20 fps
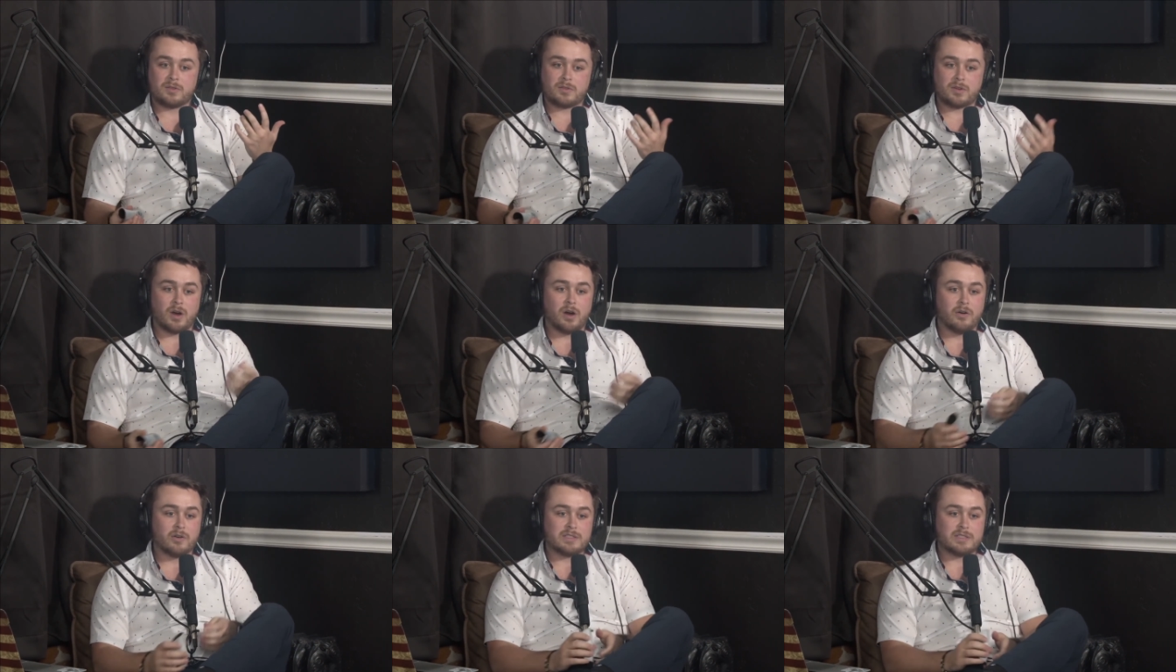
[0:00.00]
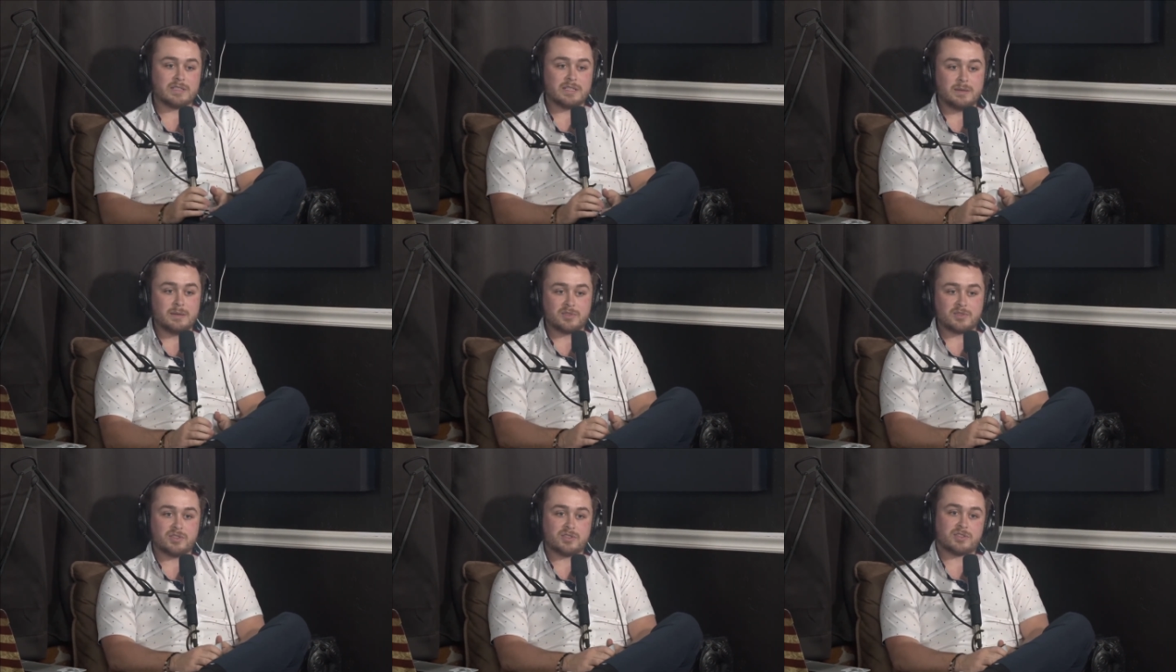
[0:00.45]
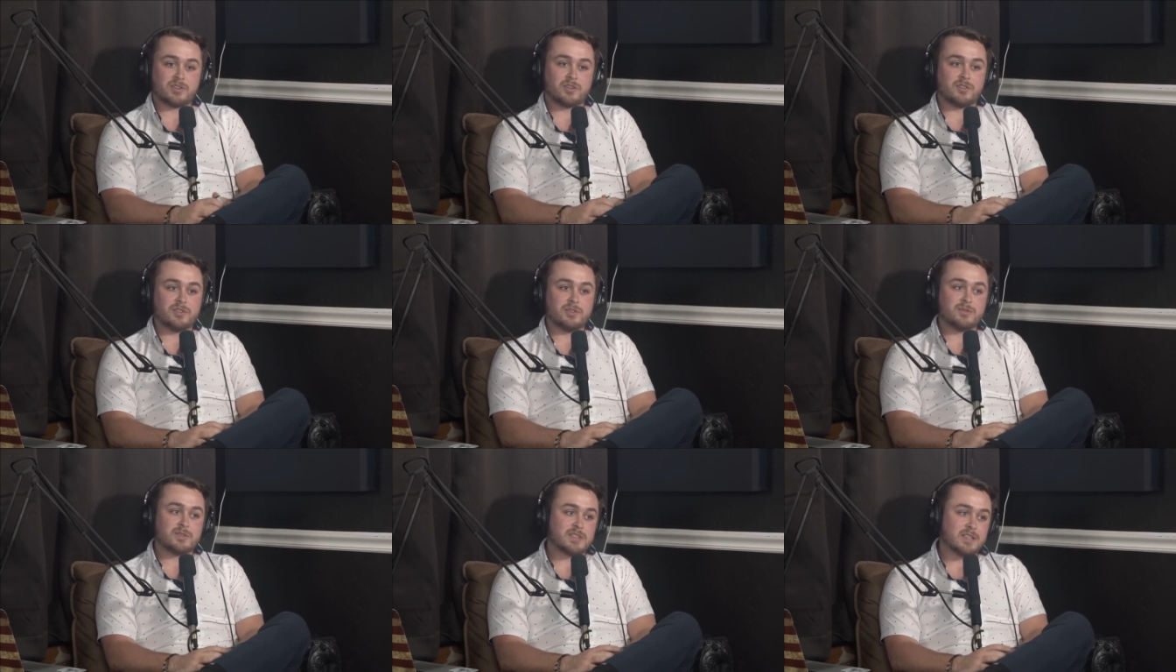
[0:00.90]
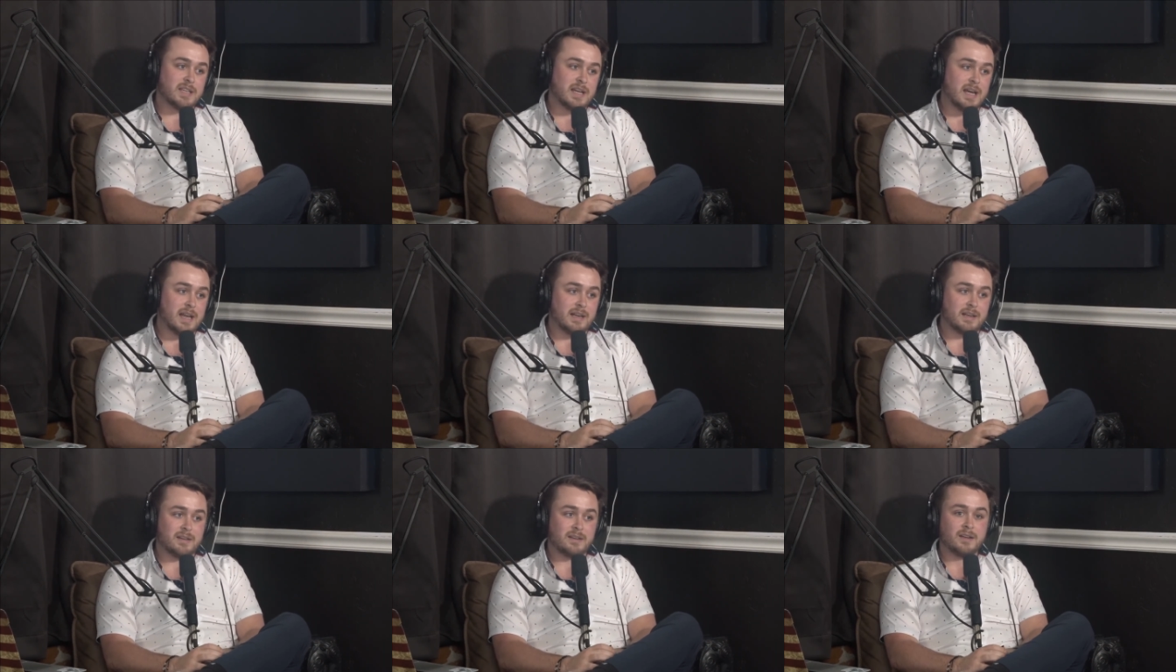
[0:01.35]
College teams just aren't used to
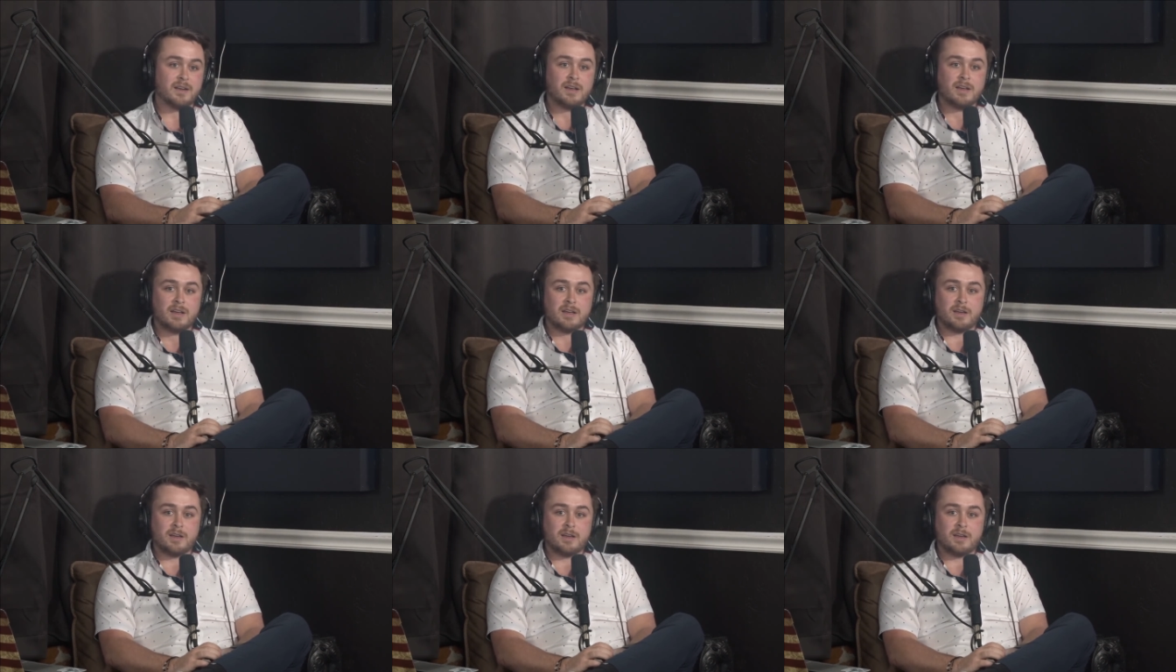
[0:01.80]
that. And